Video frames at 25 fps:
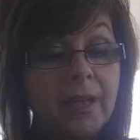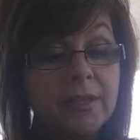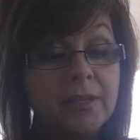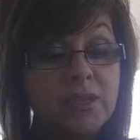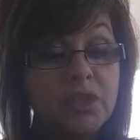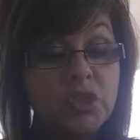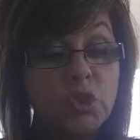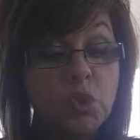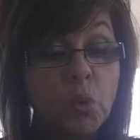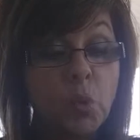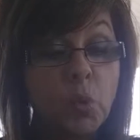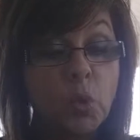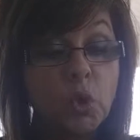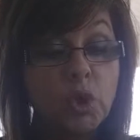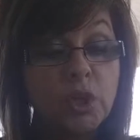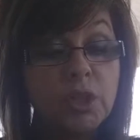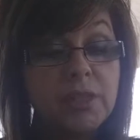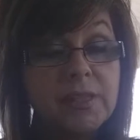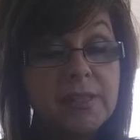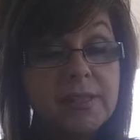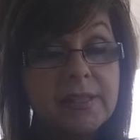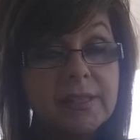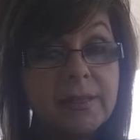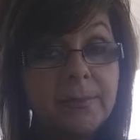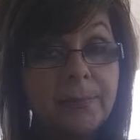
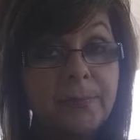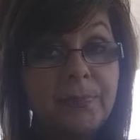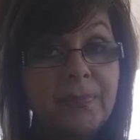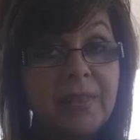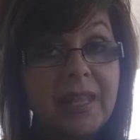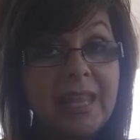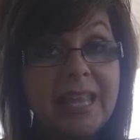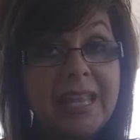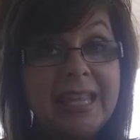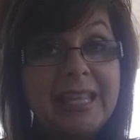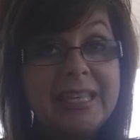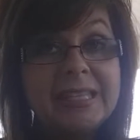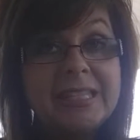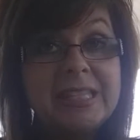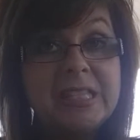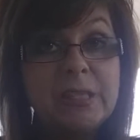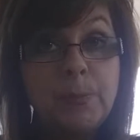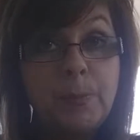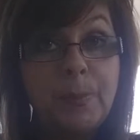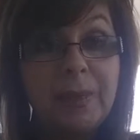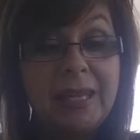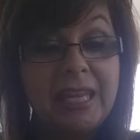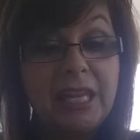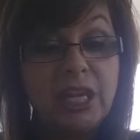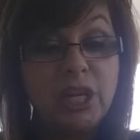swords,
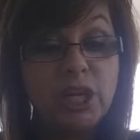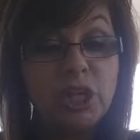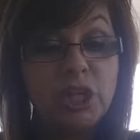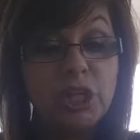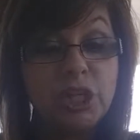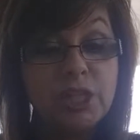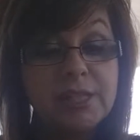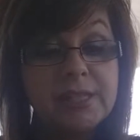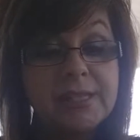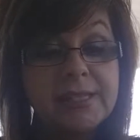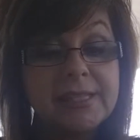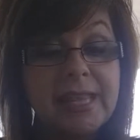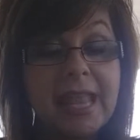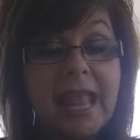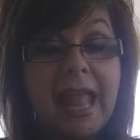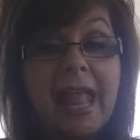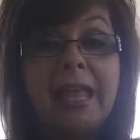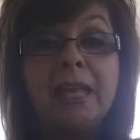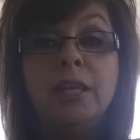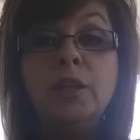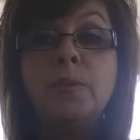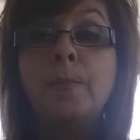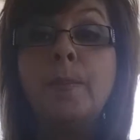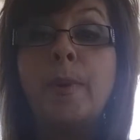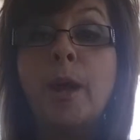spears,
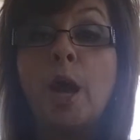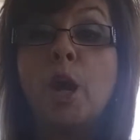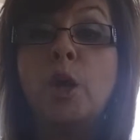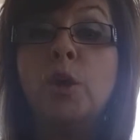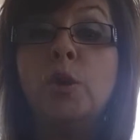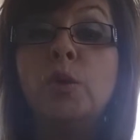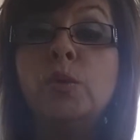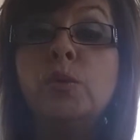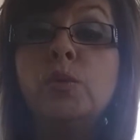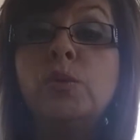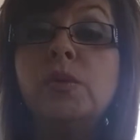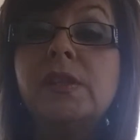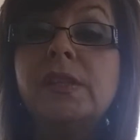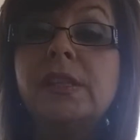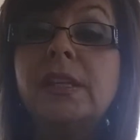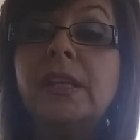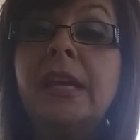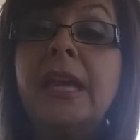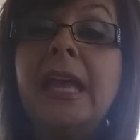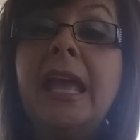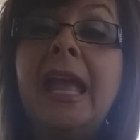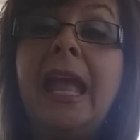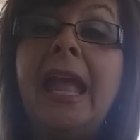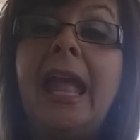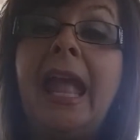and bows.
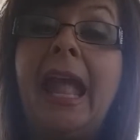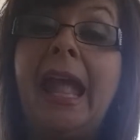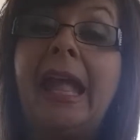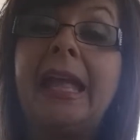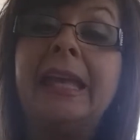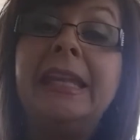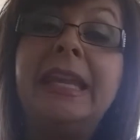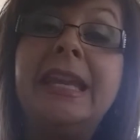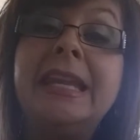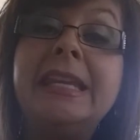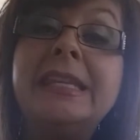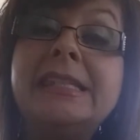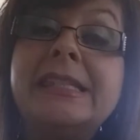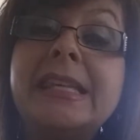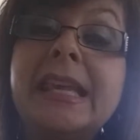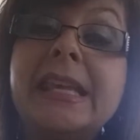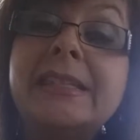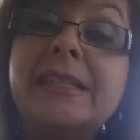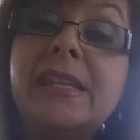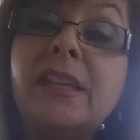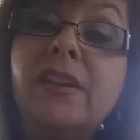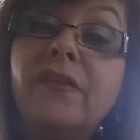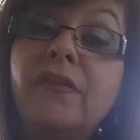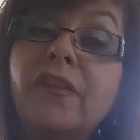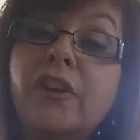And he
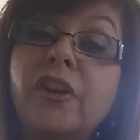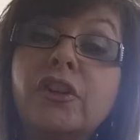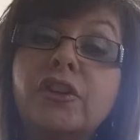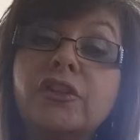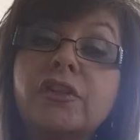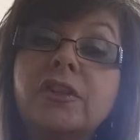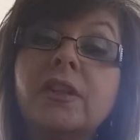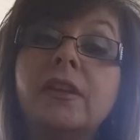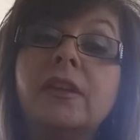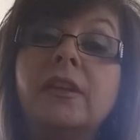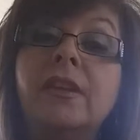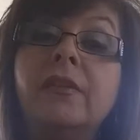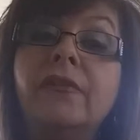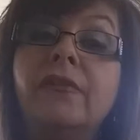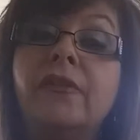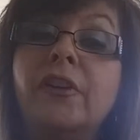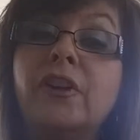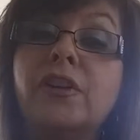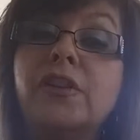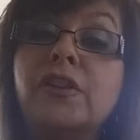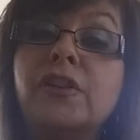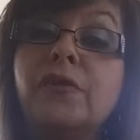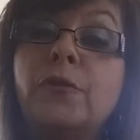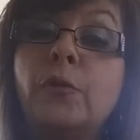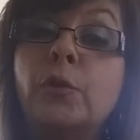says in
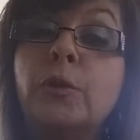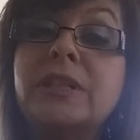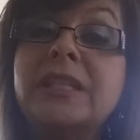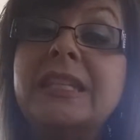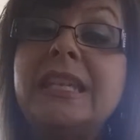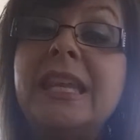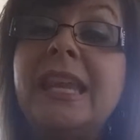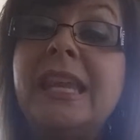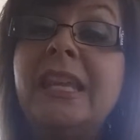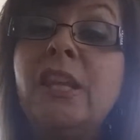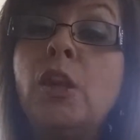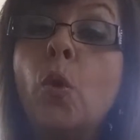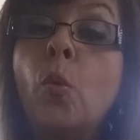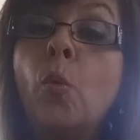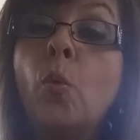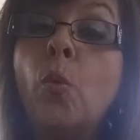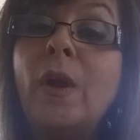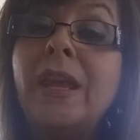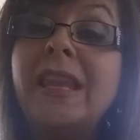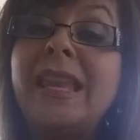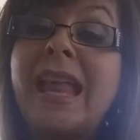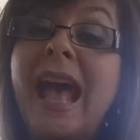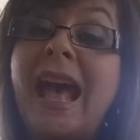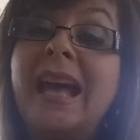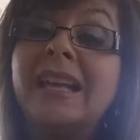verse 14,
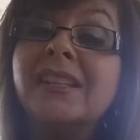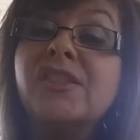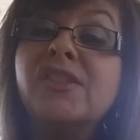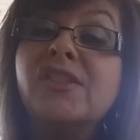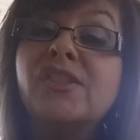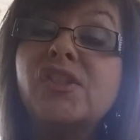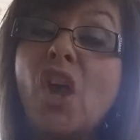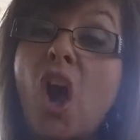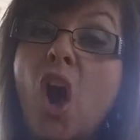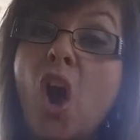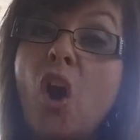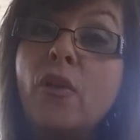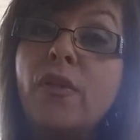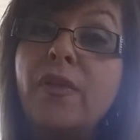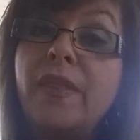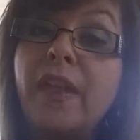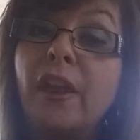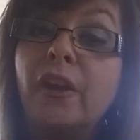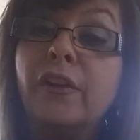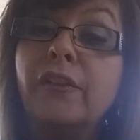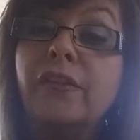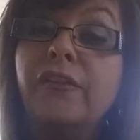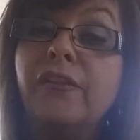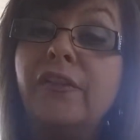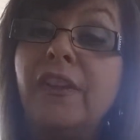"When I saw
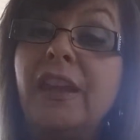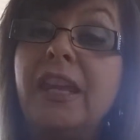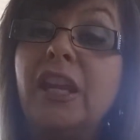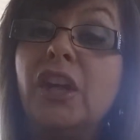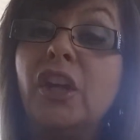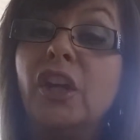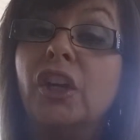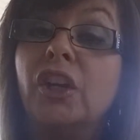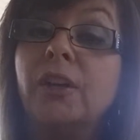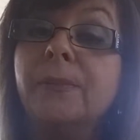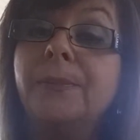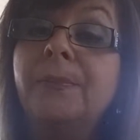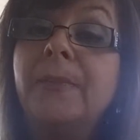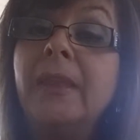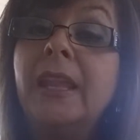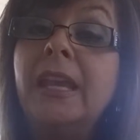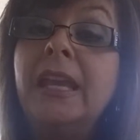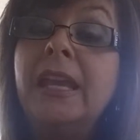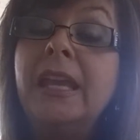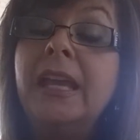their fear,"